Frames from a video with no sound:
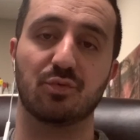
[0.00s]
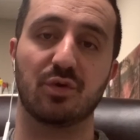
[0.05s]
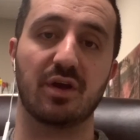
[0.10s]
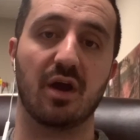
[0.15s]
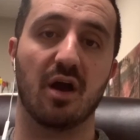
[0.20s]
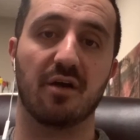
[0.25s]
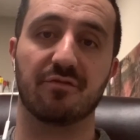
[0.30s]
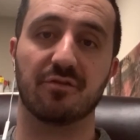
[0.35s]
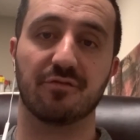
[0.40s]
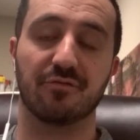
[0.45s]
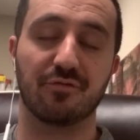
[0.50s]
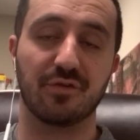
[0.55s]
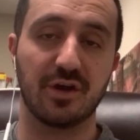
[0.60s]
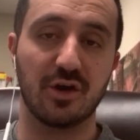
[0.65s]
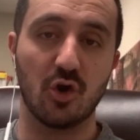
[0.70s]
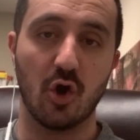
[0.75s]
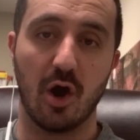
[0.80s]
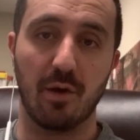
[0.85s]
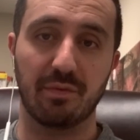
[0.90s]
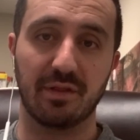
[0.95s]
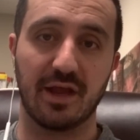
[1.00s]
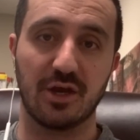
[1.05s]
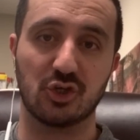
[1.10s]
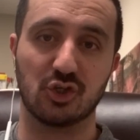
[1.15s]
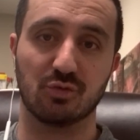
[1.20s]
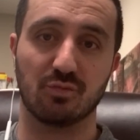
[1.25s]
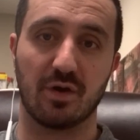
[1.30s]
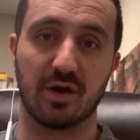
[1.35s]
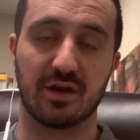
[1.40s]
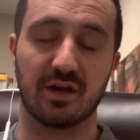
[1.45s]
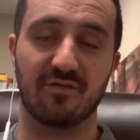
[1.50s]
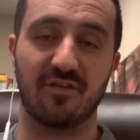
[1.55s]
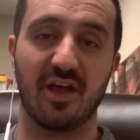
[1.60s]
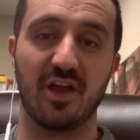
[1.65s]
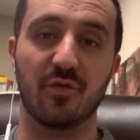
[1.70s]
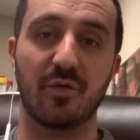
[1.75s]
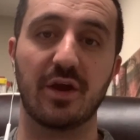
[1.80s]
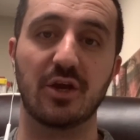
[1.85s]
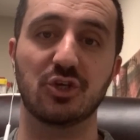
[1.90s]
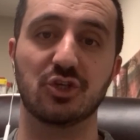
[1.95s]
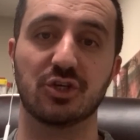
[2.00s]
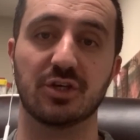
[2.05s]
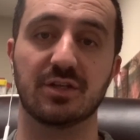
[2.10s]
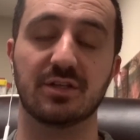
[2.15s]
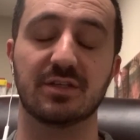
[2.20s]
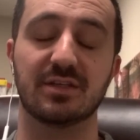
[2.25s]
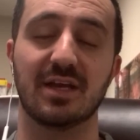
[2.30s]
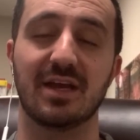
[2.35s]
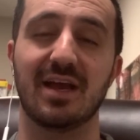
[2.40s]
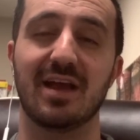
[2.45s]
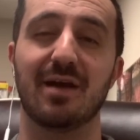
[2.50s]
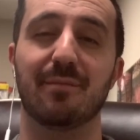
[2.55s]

We offer free, no obligation market evaluations.